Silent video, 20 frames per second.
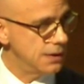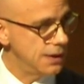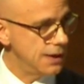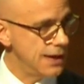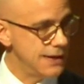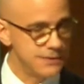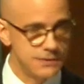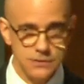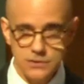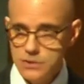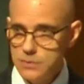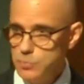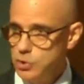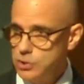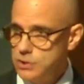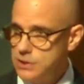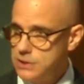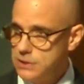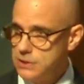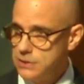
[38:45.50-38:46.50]
as a
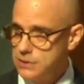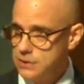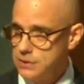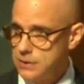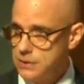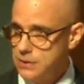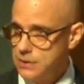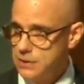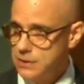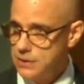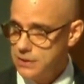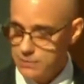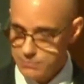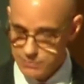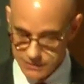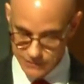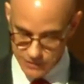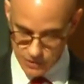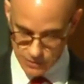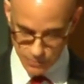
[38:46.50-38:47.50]
community, can
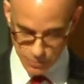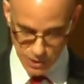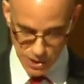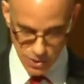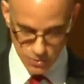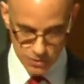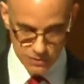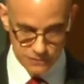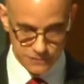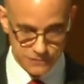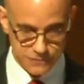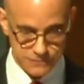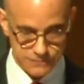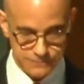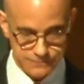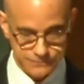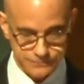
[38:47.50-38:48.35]
be very proud of.